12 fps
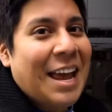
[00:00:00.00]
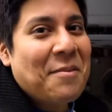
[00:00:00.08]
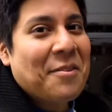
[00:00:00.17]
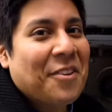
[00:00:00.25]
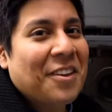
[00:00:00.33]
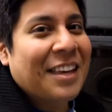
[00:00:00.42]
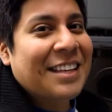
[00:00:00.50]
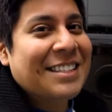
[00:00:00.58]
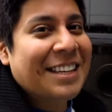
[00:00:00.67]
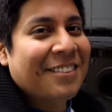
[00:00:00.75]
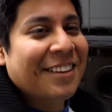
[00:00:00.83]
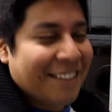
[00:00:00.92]
day before
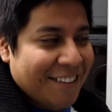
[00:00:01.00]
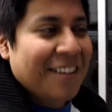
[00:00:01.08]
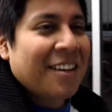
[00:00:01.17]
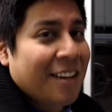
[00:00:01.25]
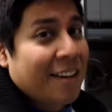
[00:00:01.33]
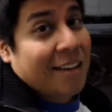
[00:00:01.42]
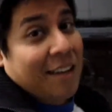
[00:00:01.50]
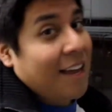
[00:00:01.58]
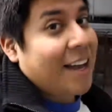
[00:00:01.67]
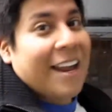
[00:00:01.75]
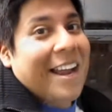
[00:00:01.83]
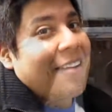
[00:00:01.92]
Thanksgiving. Hey,
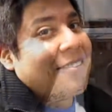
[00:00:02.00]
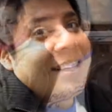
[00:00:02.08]
gotta have